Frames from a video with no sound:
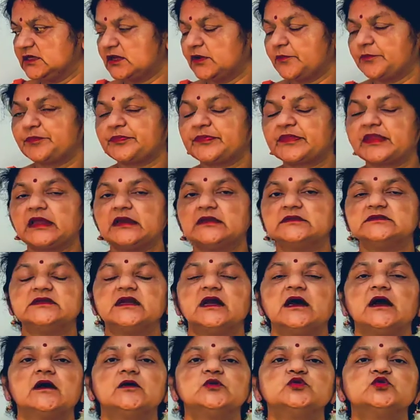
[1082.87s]
be read
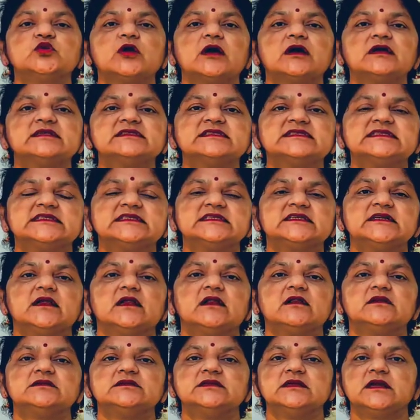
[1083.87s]
out to other
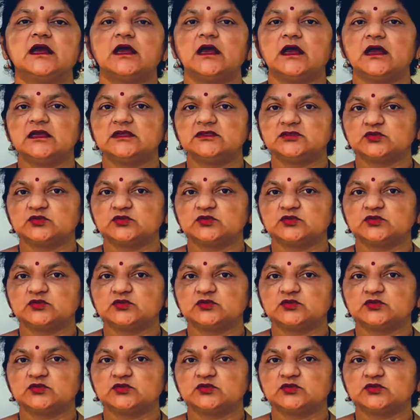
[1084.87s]
children.